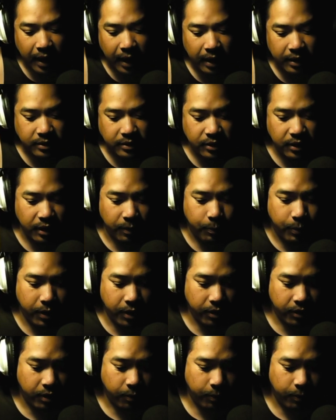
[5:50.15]
she
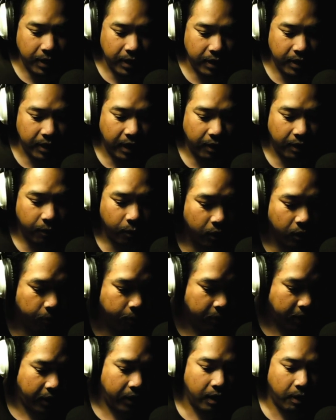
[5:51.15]
appeared to be, like one of
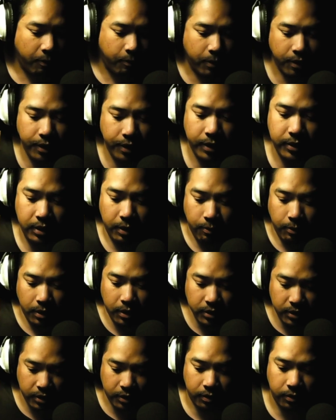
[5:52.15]
my librarians in middle
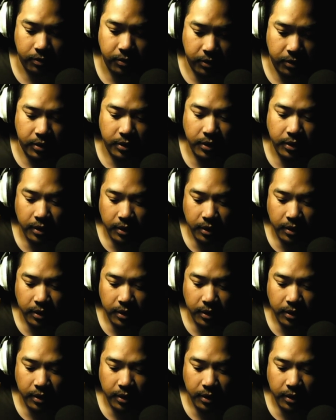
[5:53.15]
schools.